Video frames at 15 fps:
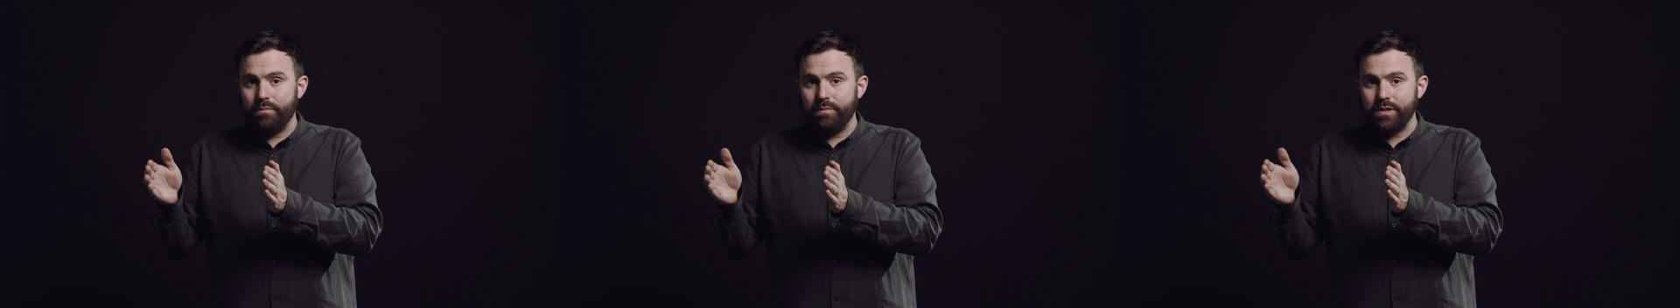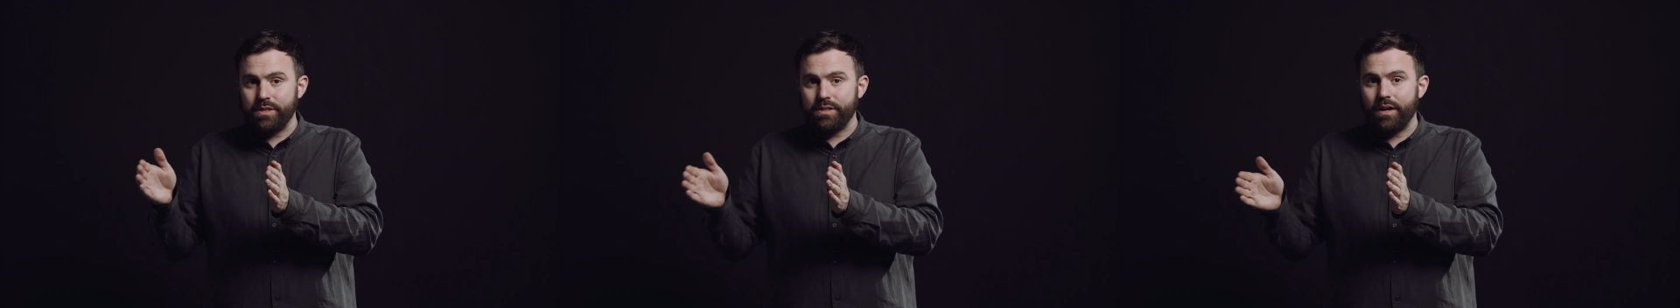
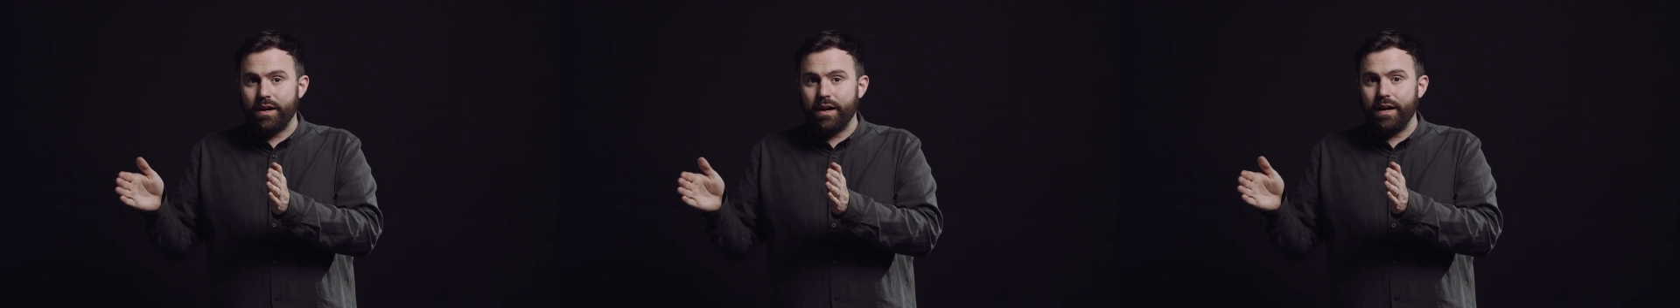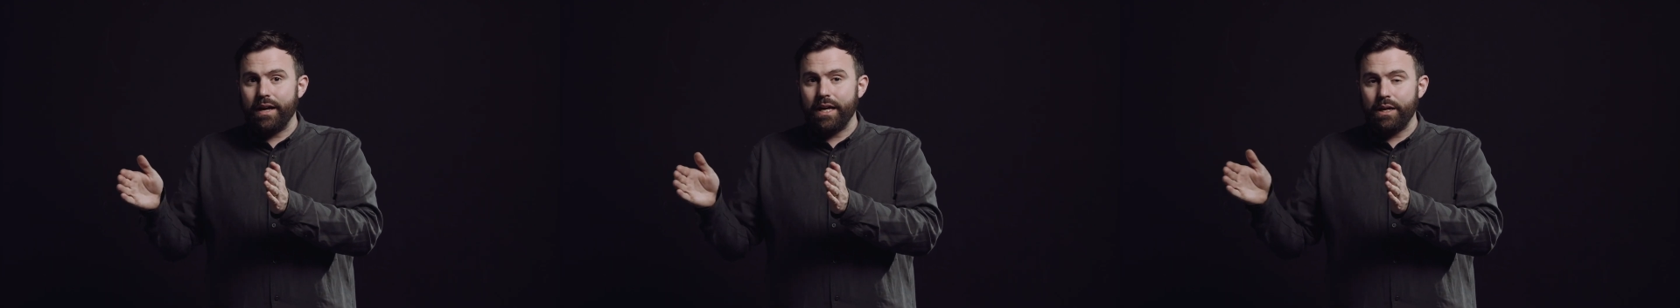
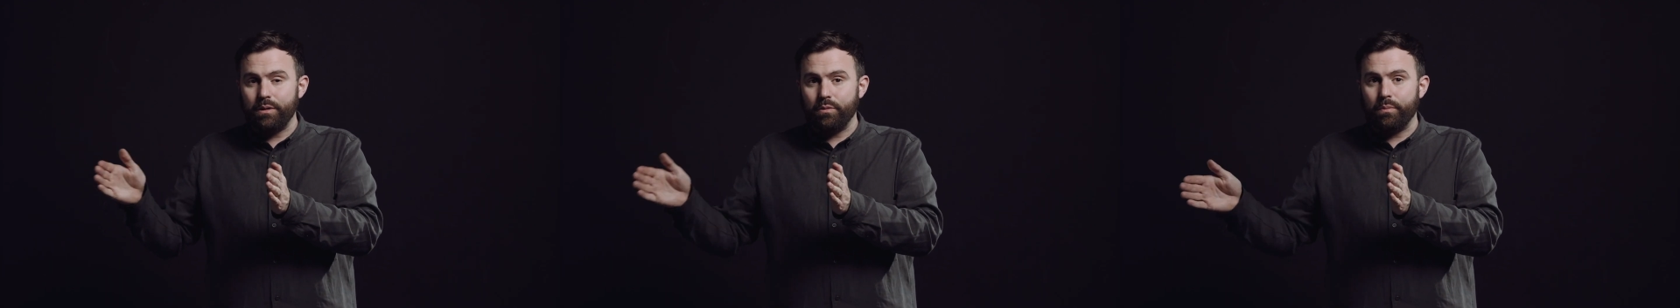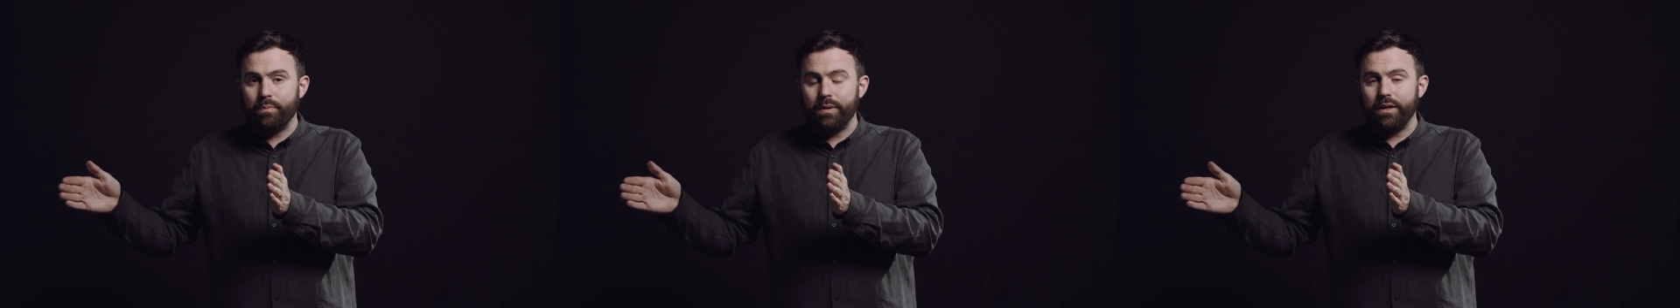Messiah he
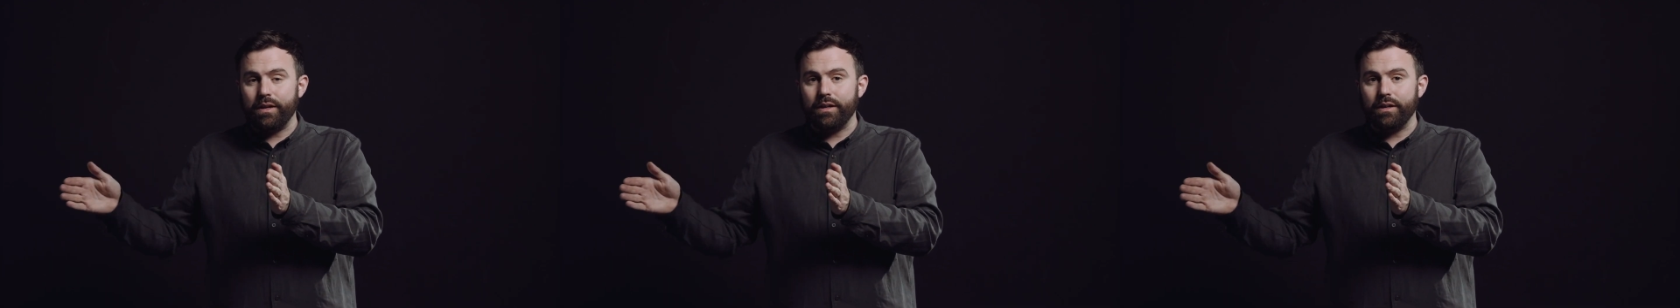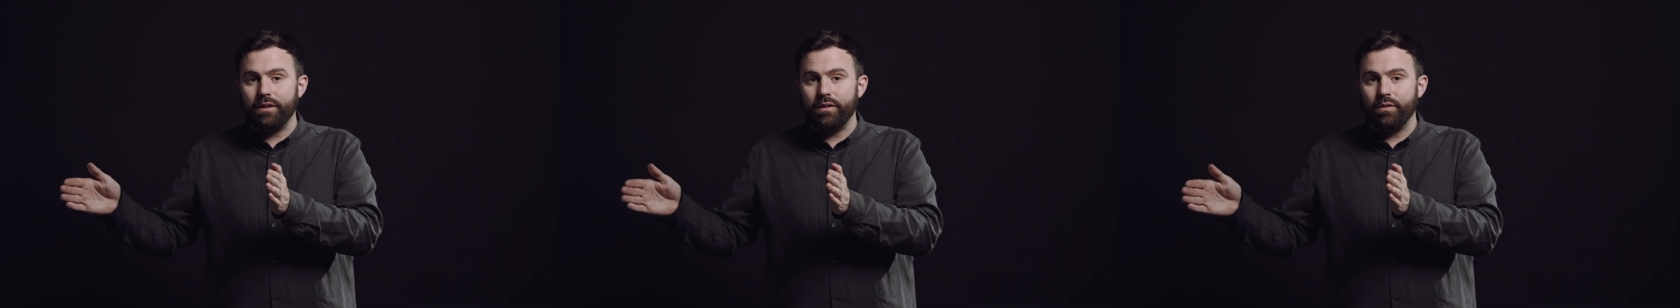will
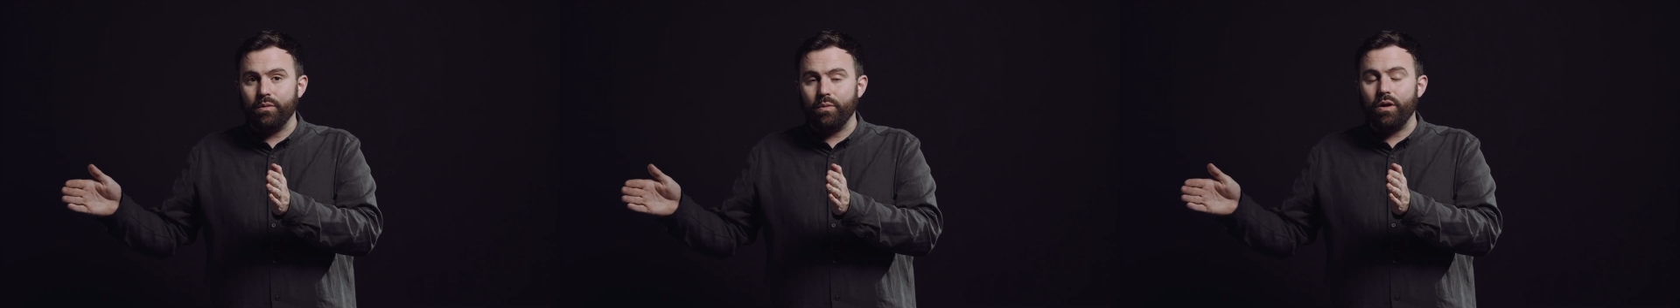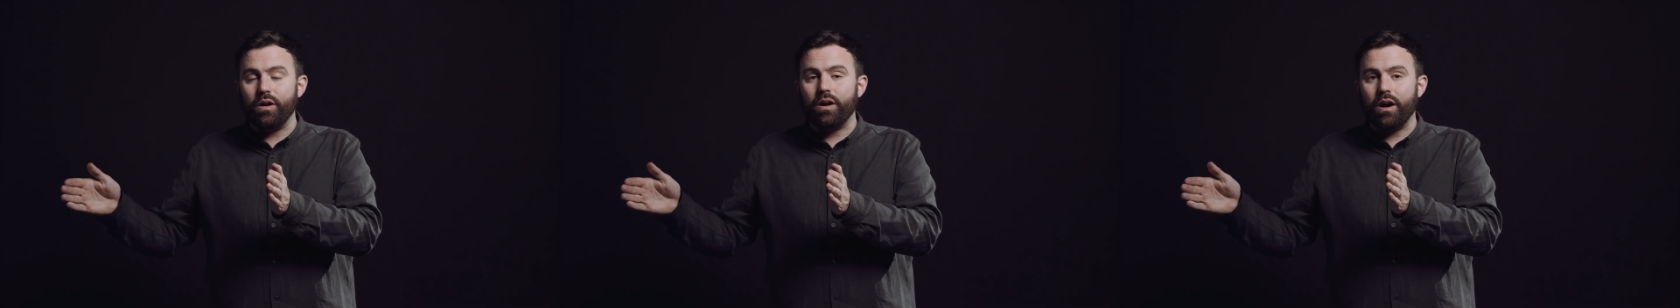be,
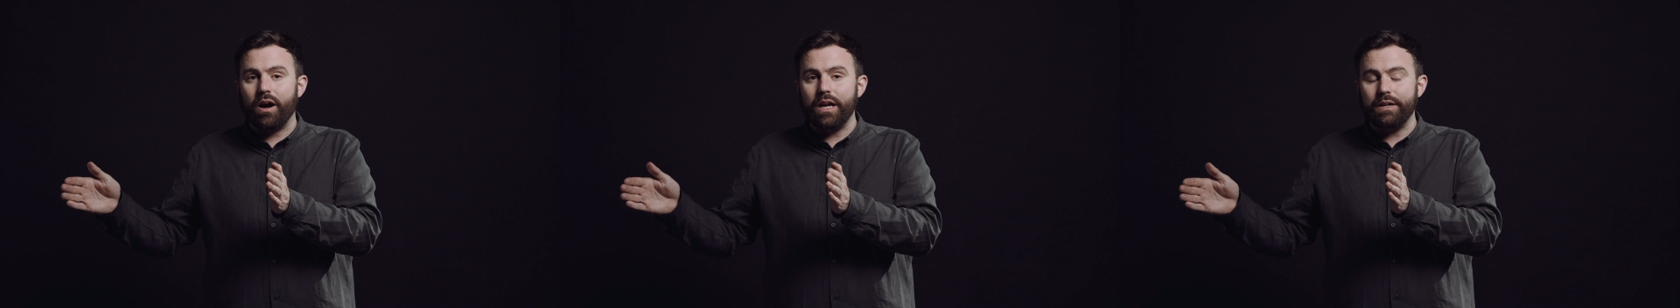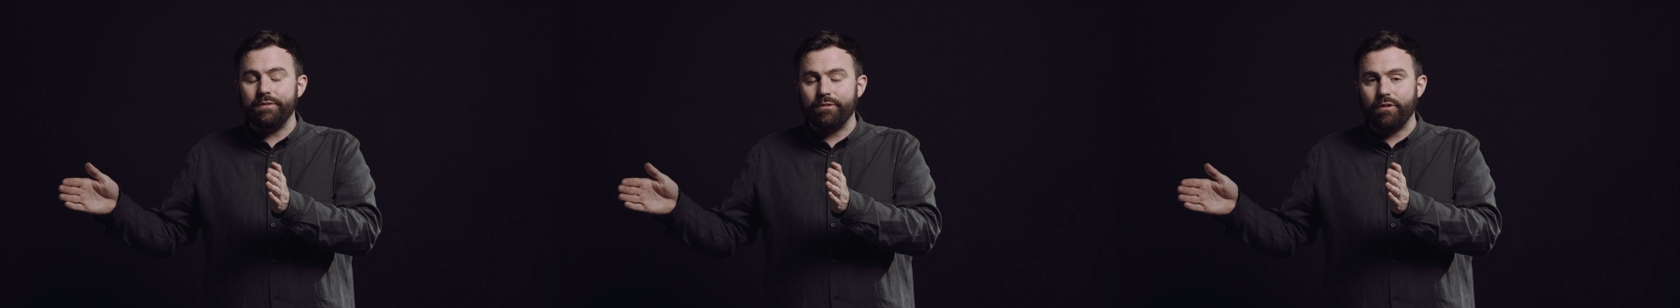what
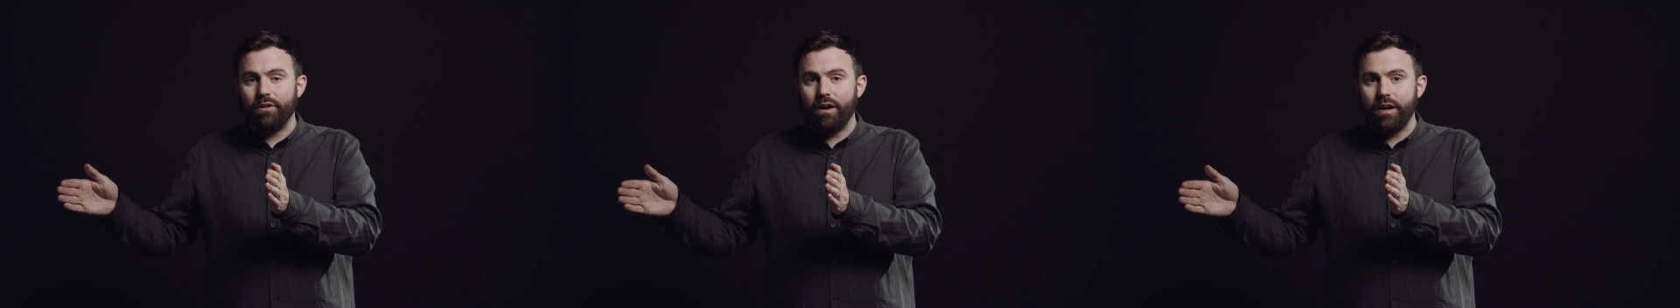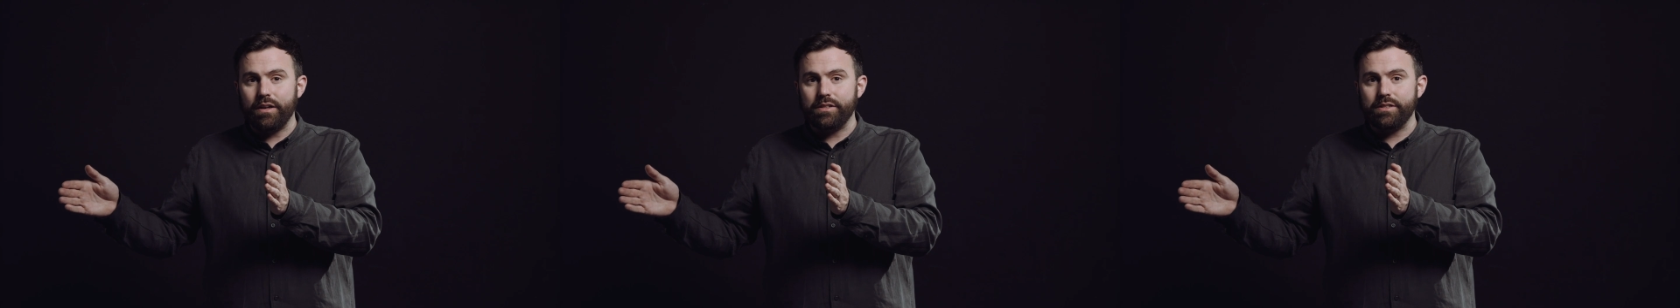kind of
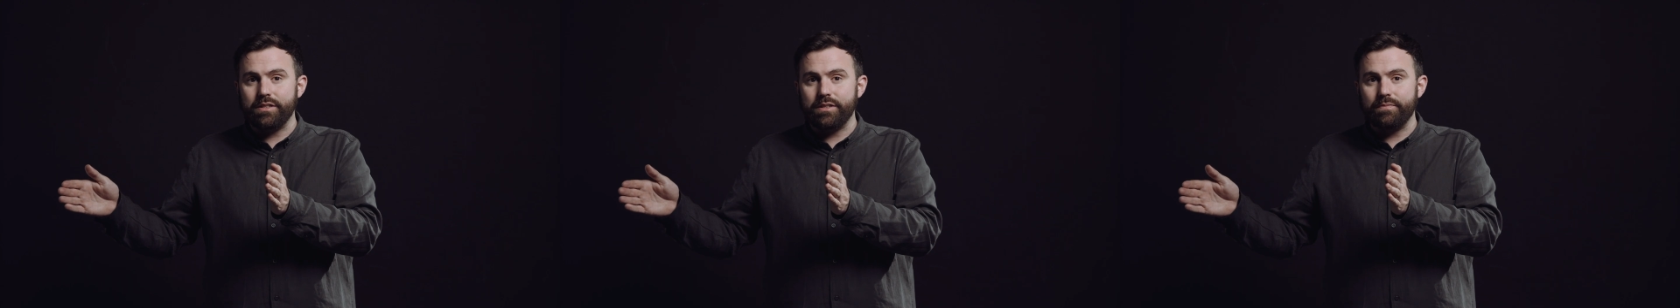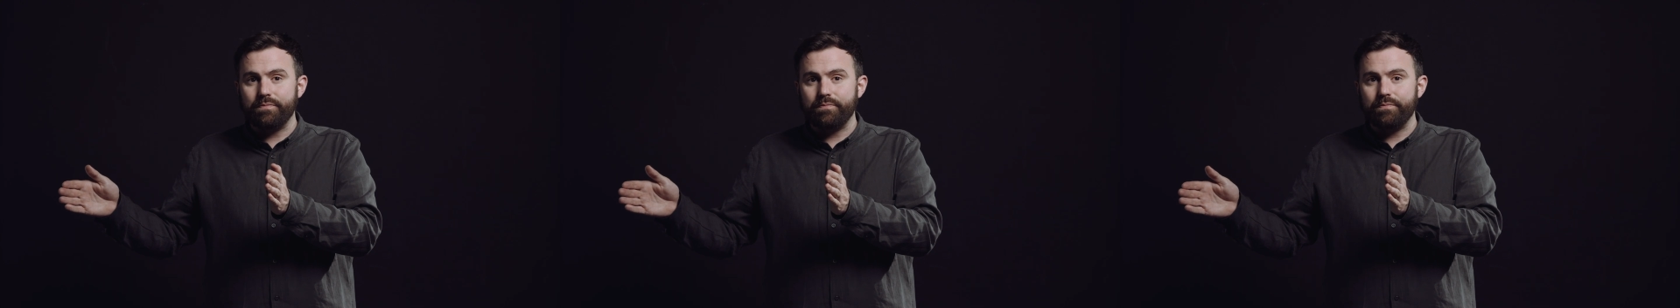Christ.